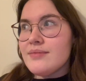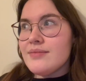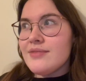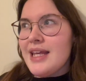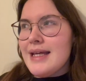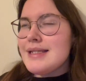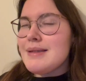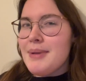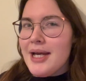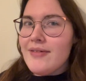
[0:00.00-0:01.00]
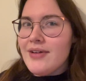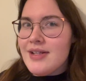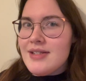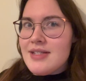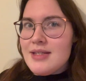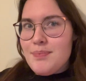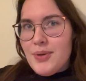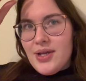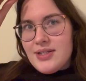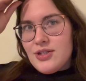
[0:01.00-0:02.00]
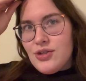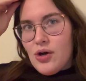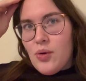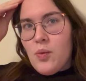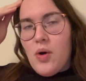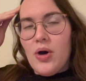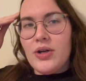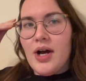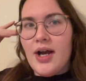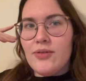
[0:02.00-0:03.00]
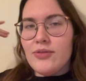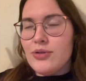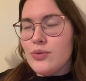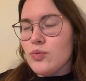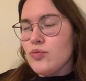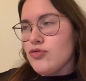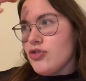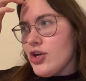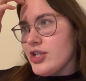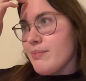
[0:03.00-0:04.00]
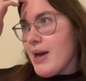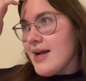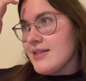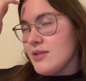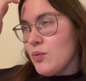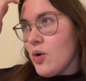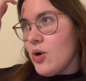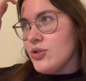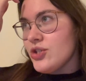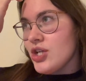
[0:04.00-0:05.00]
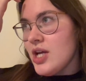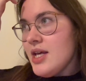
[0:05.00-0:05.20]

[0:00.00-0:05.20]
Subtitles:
the experience. But it's not one I would rush back to watch.